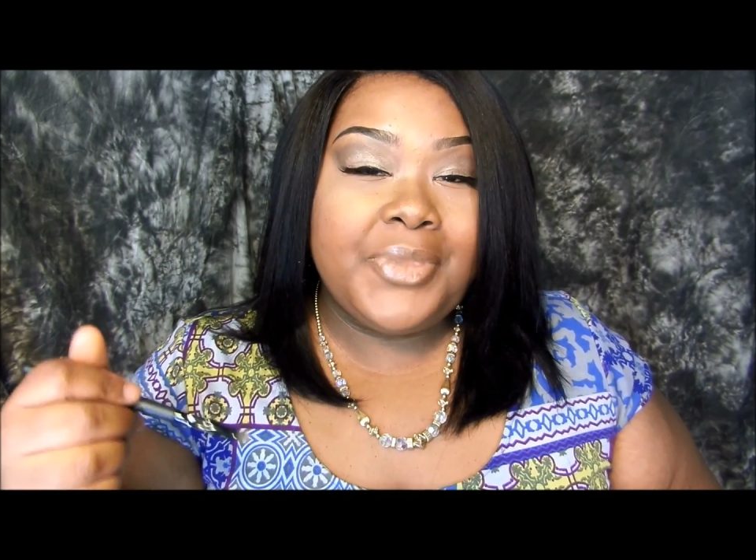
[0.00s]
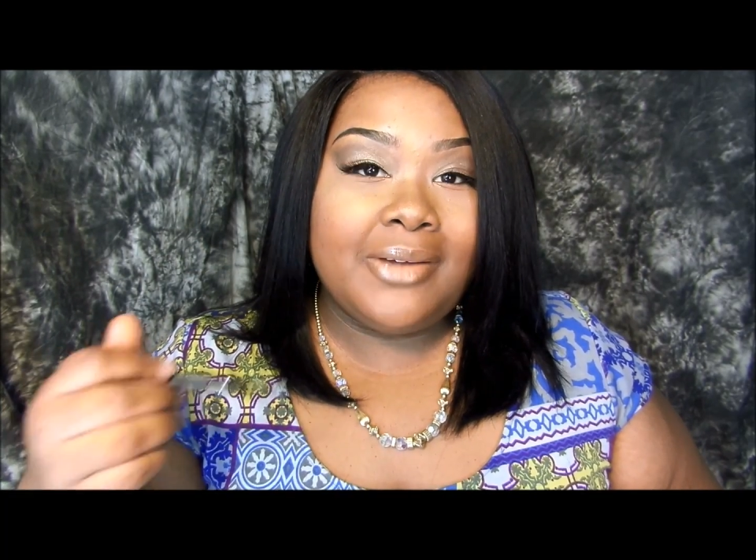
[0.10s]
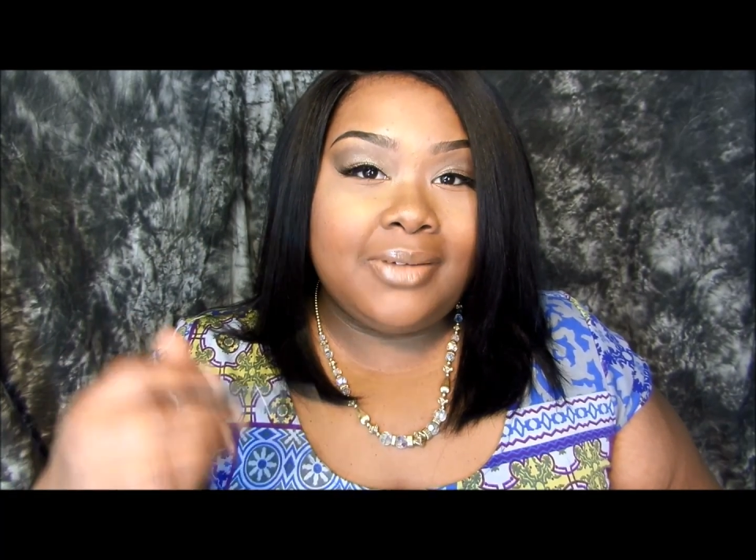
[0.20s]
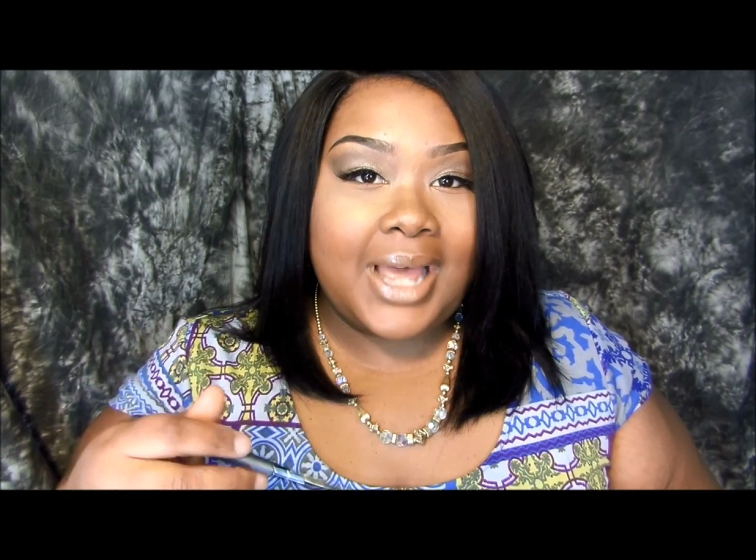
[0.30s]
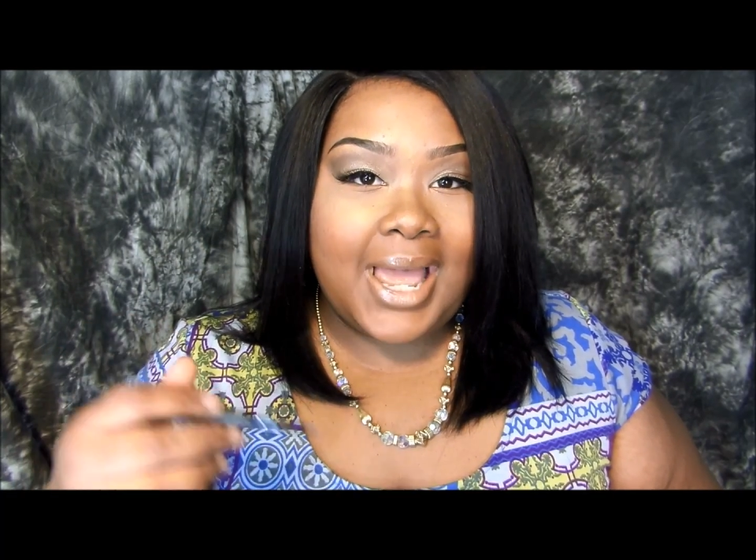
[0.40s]
the
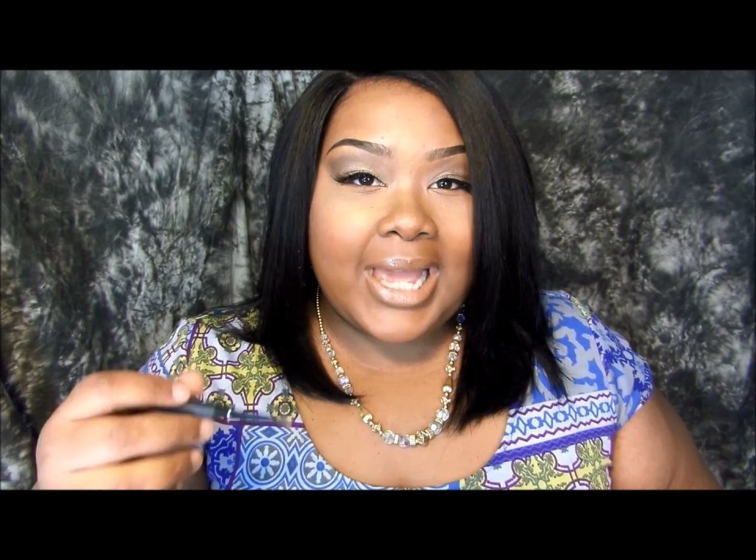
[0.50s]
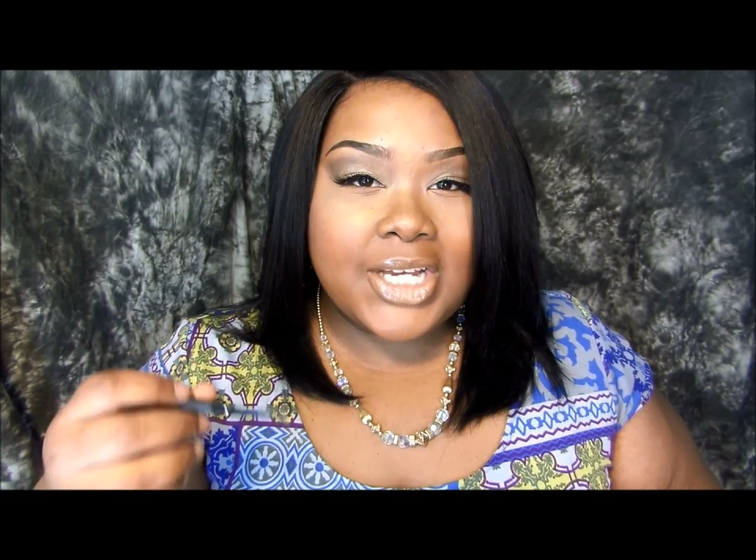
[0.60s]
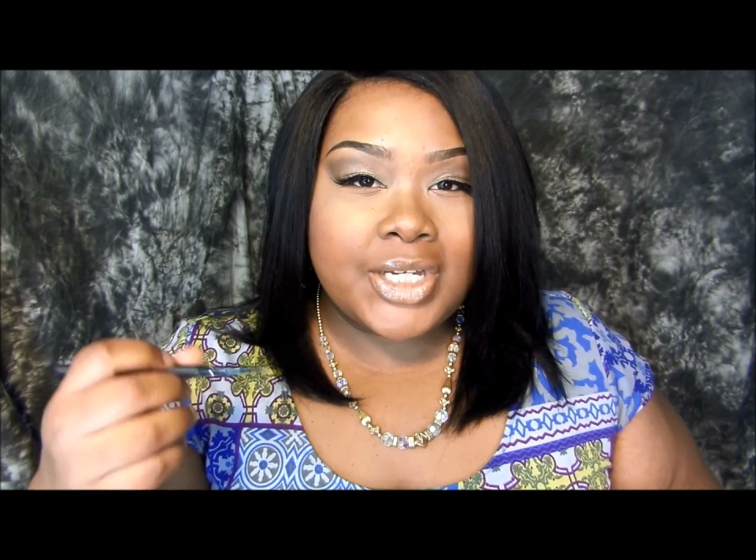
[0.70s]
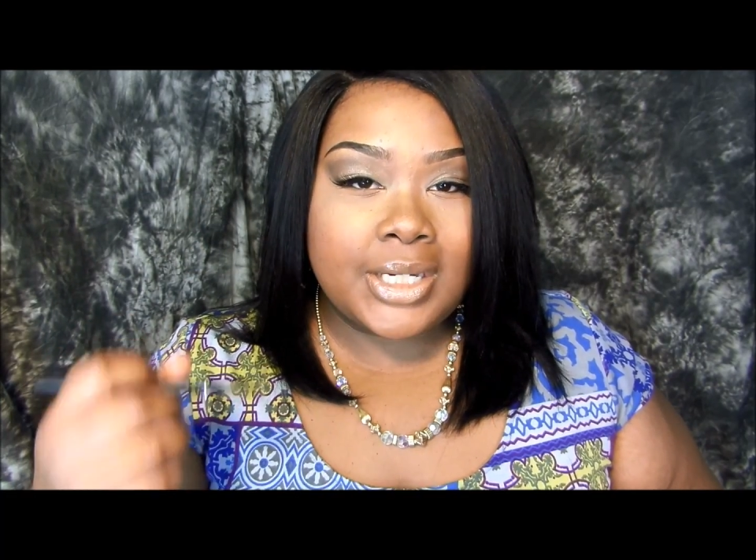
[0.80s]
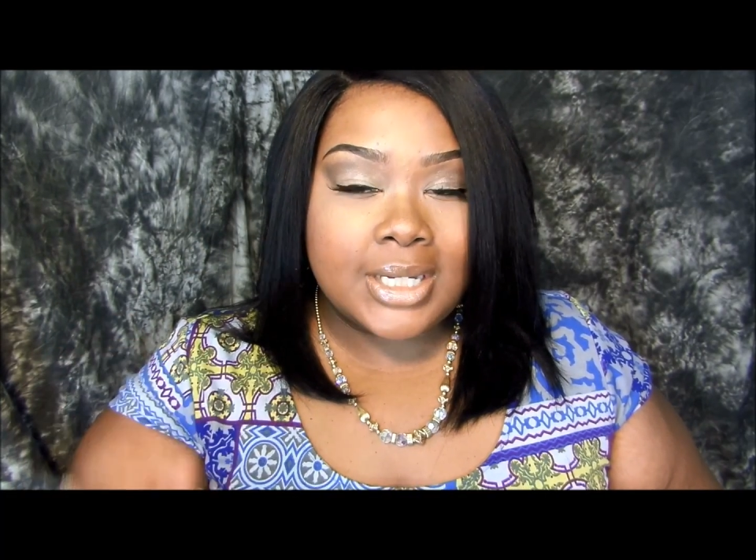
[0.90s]

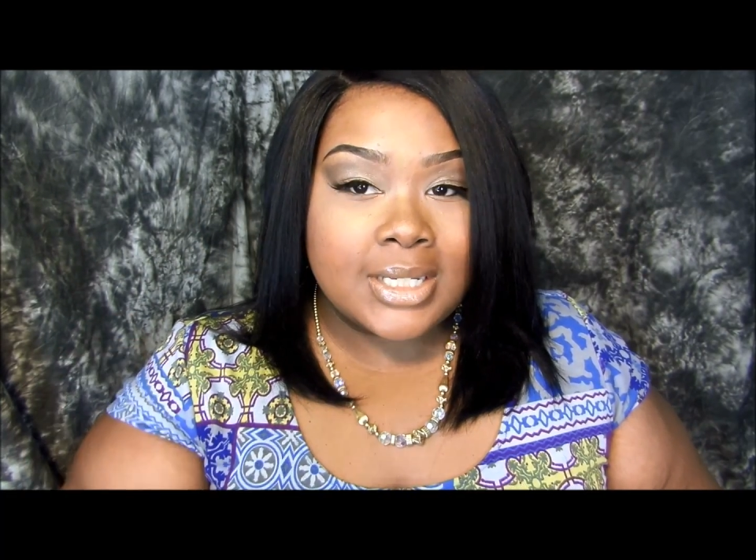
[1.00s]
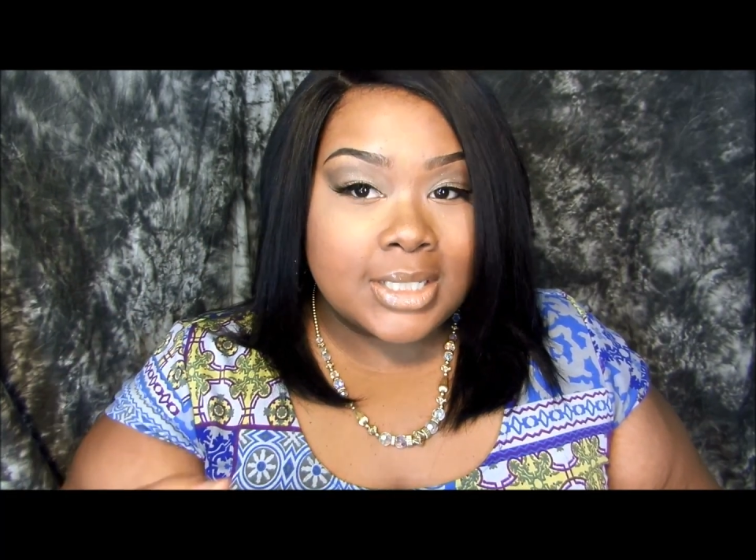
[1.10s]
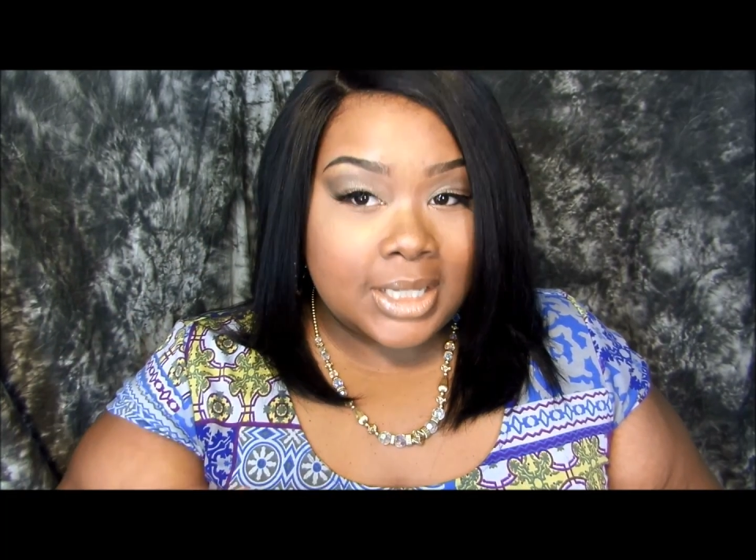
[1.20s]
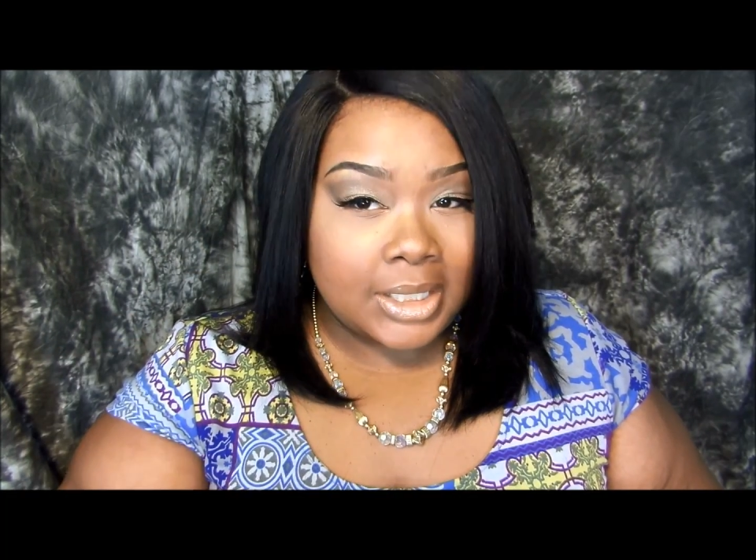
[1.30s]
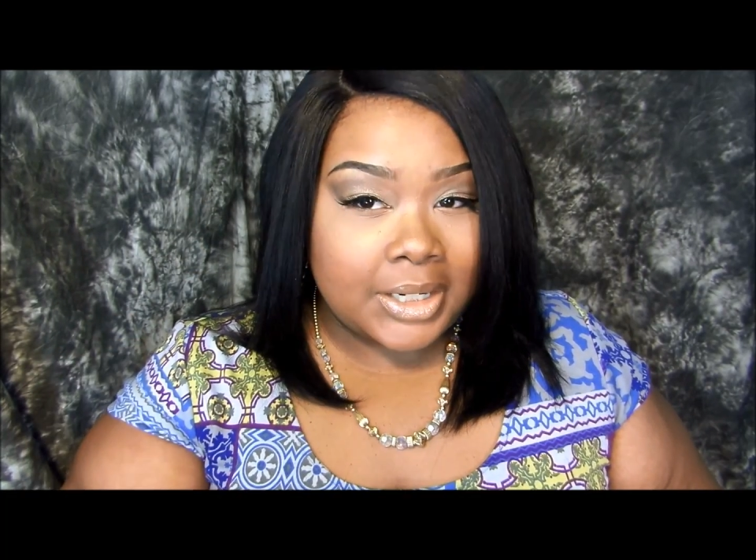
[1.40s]
flash in a
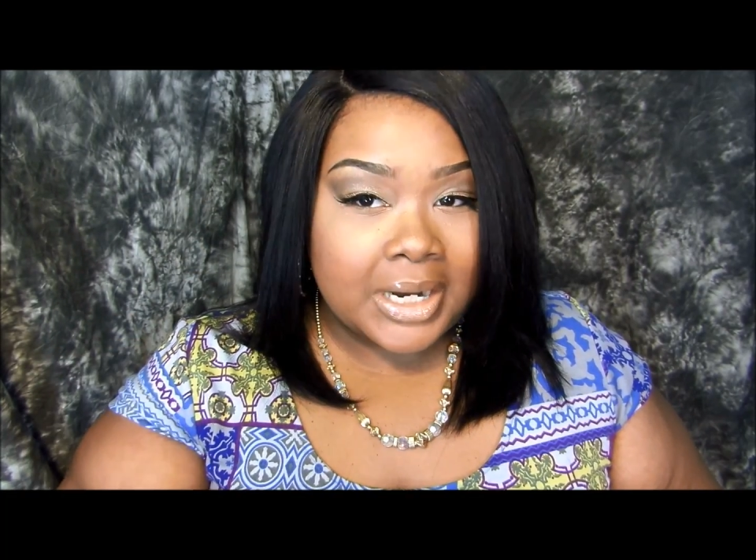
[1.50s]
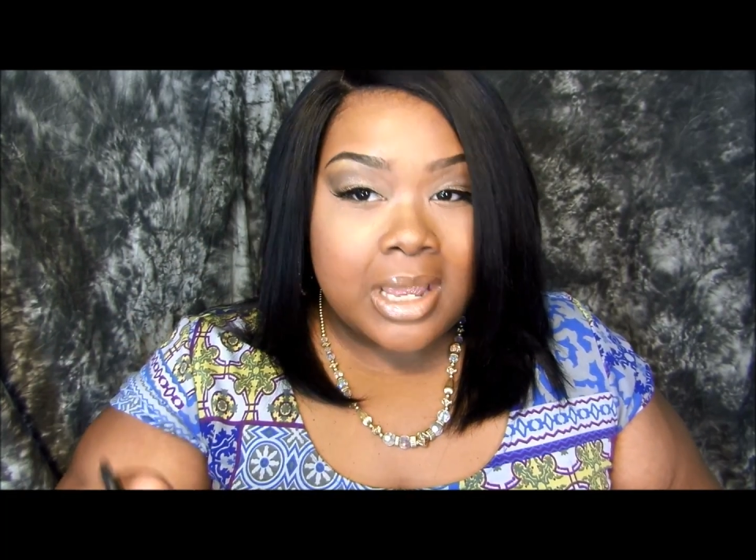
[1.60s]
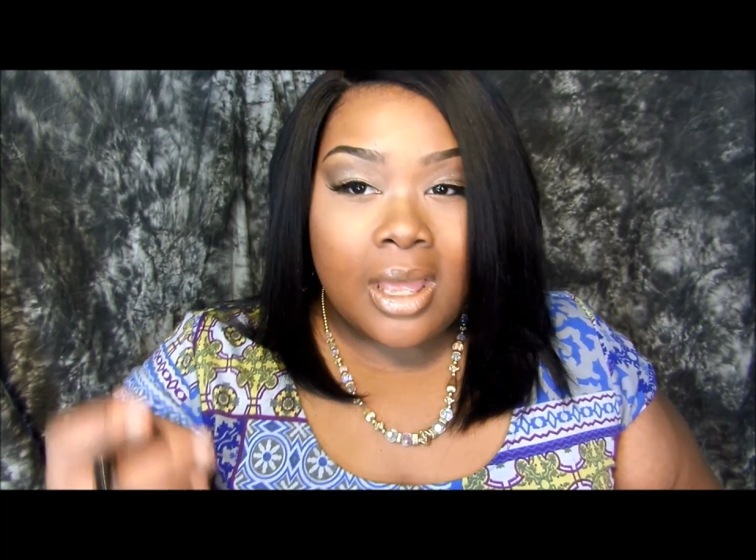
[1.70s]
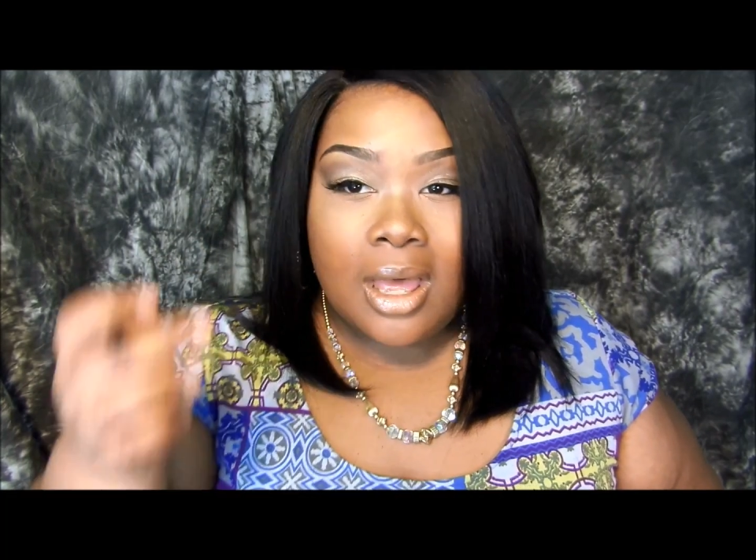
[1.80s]
concealer,